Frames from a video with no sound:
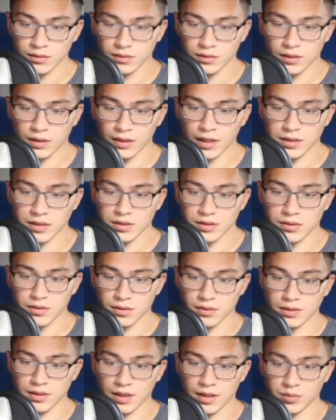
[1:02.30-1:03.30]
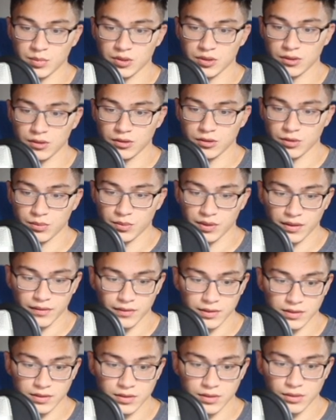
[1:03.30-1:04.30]
The next sample solution we're giving
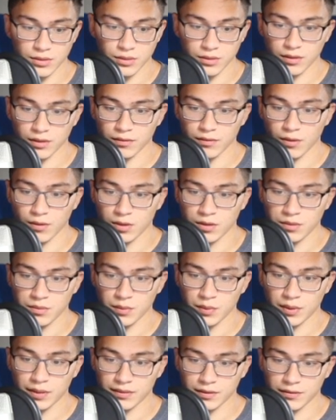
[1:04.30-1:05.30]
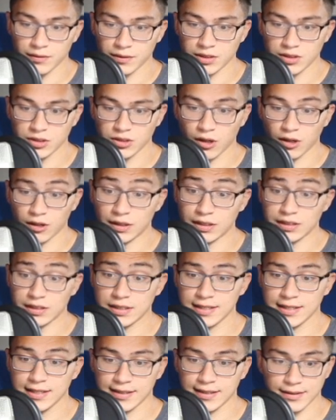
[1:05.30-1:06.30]
is 2, 3, 4. We have to reach target
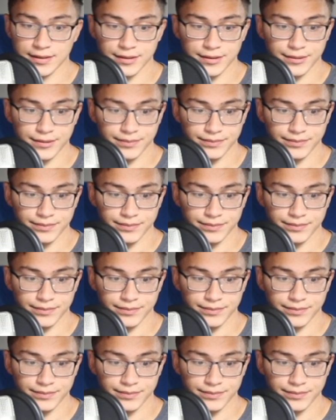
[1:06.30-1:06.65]
6.